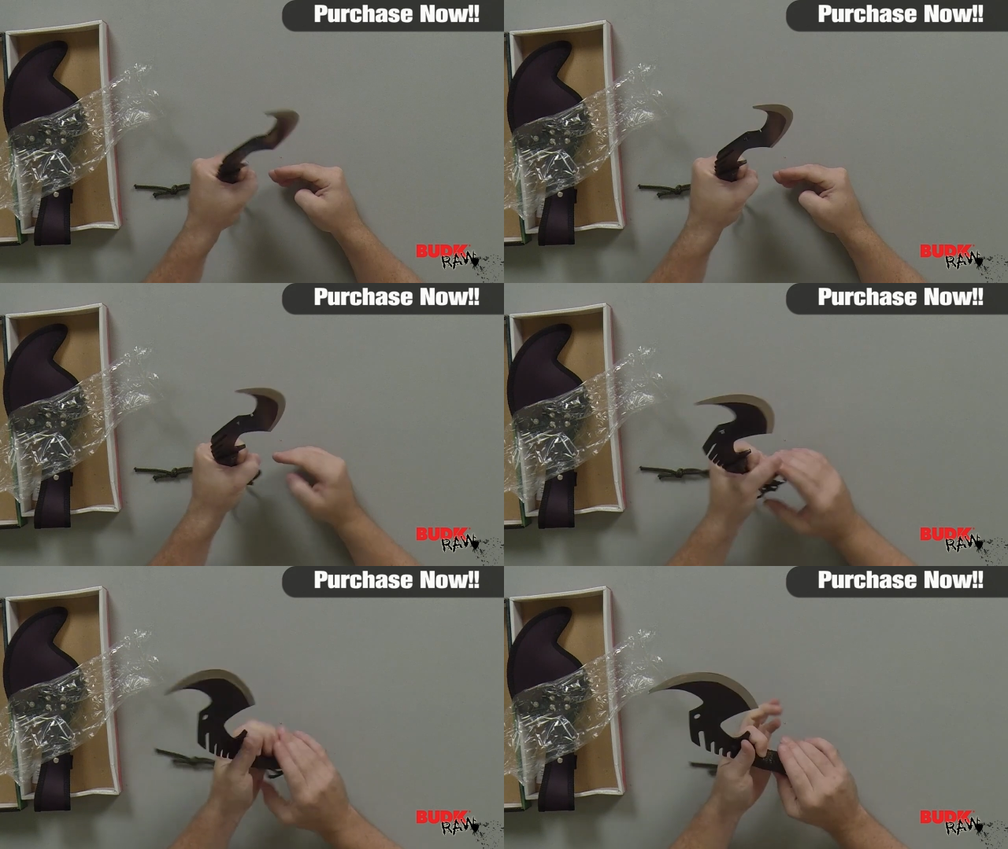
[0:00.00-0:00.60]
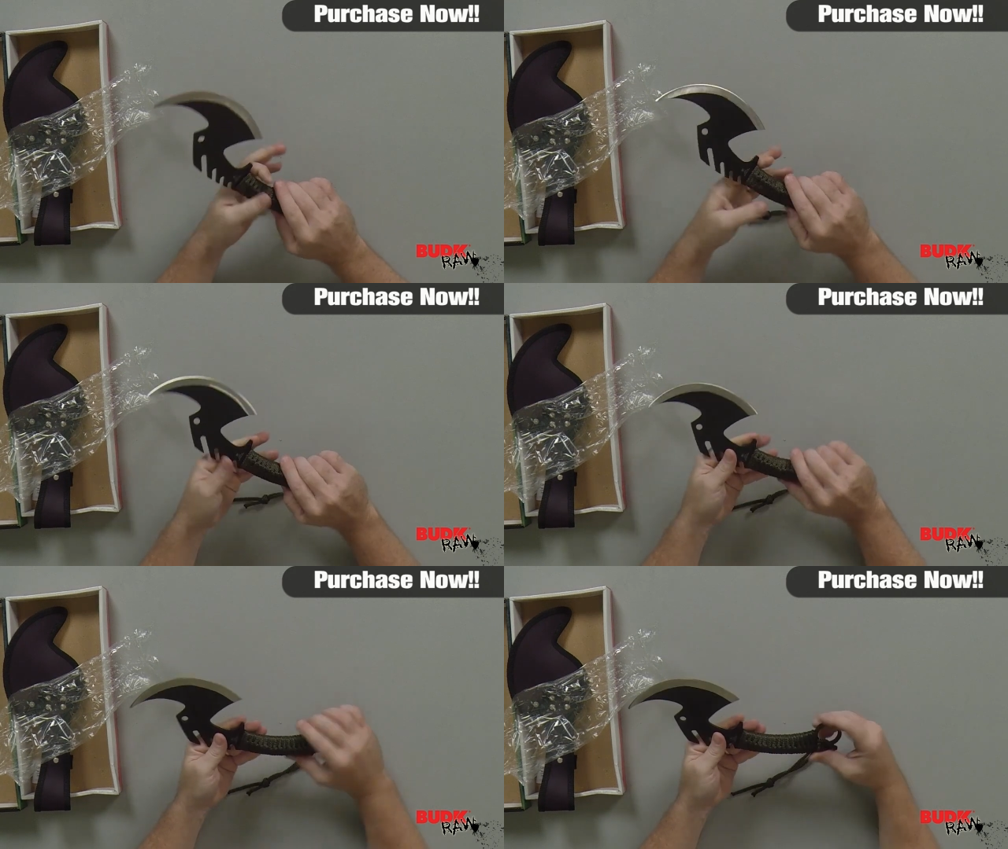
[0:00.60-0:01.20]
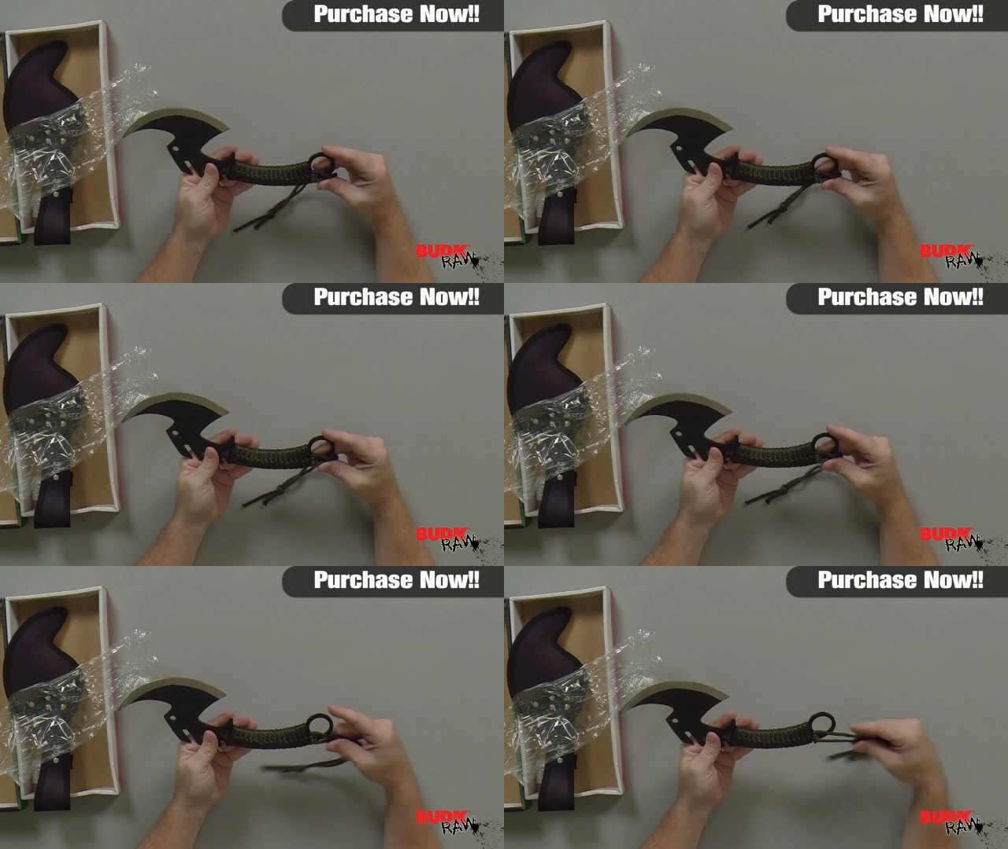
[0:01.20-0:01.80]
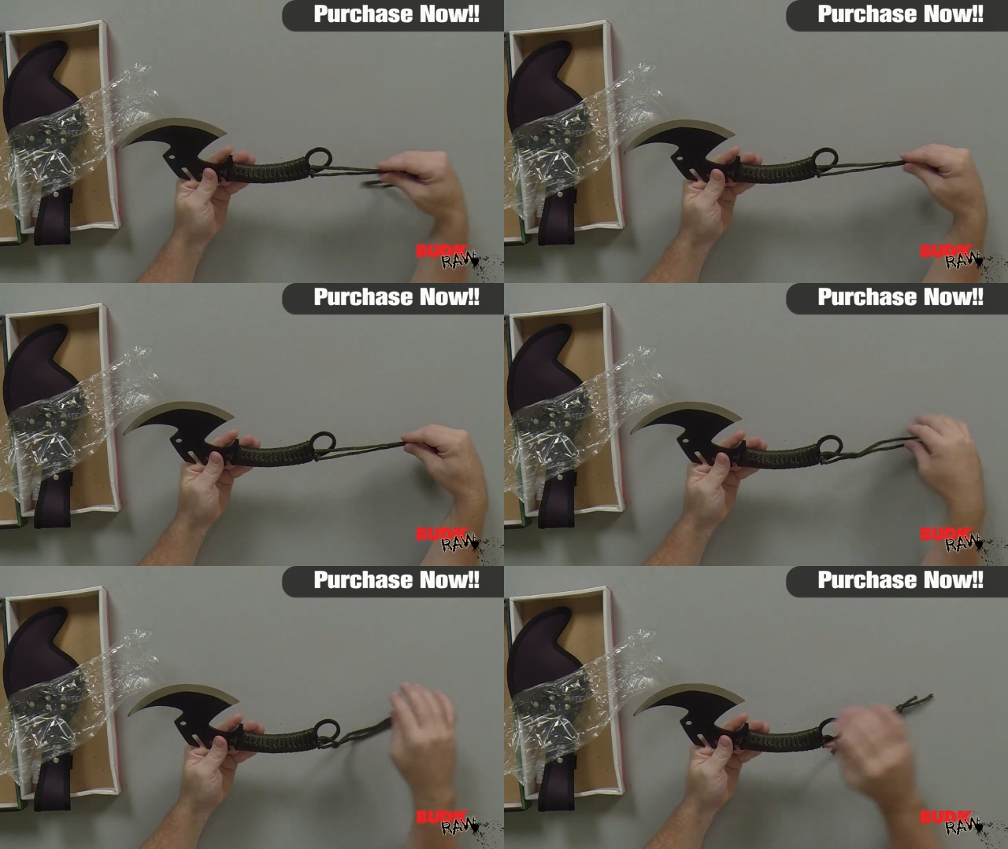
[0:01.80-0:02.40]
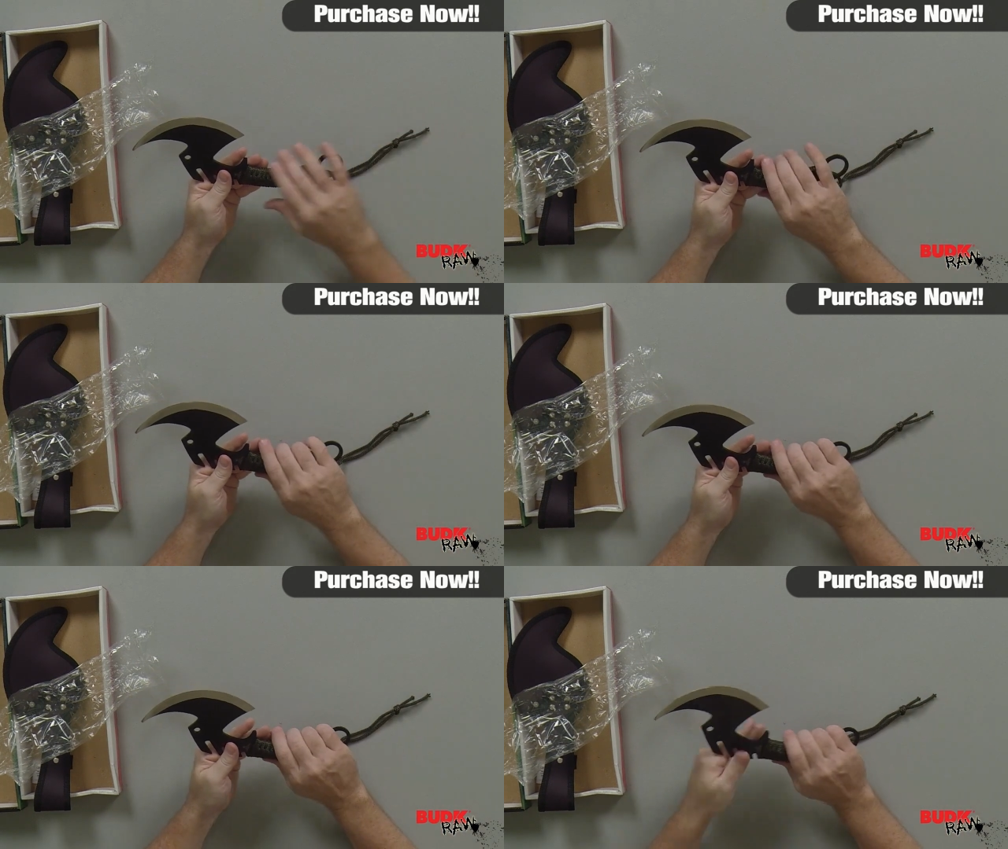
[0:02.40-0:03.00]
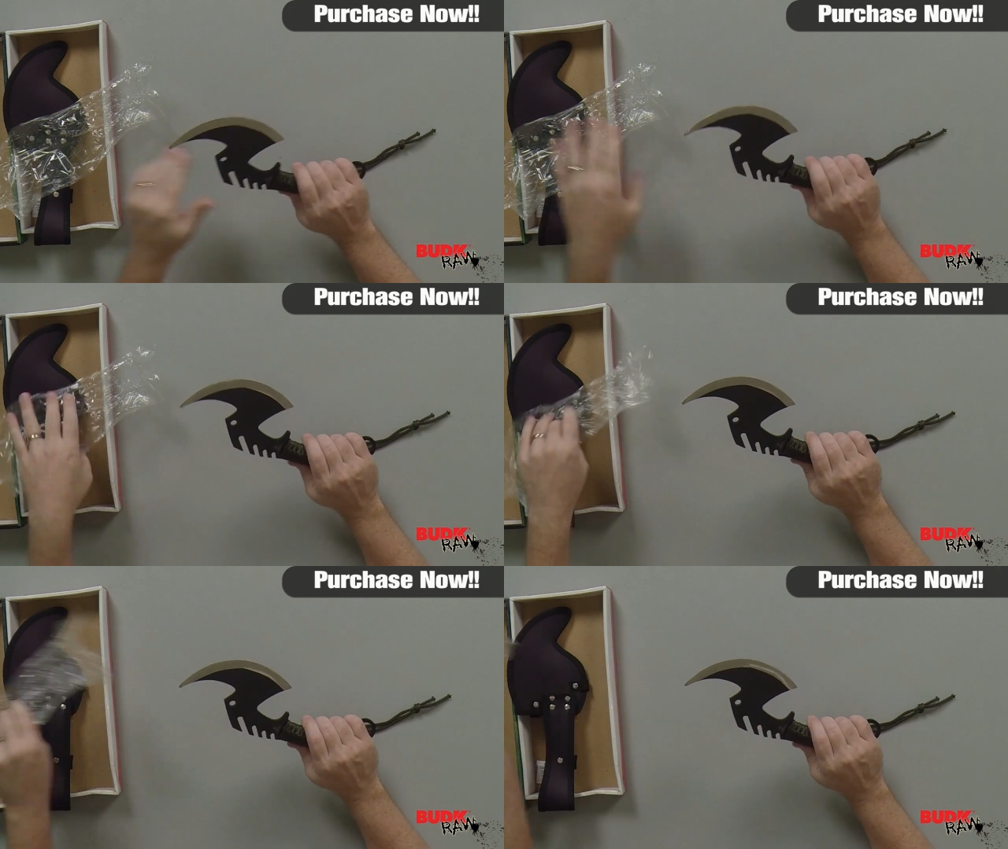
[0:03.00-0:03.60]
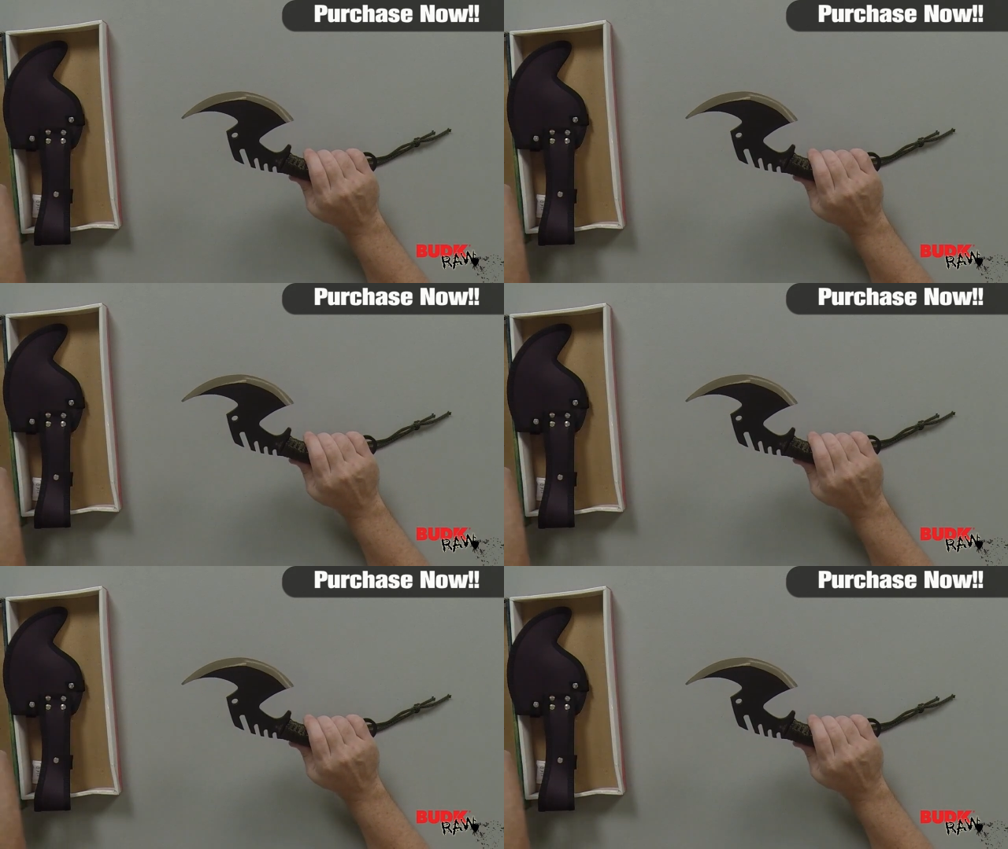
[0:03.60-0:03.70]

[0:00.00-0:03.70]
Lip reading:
No face is visible, so there are no lips to read.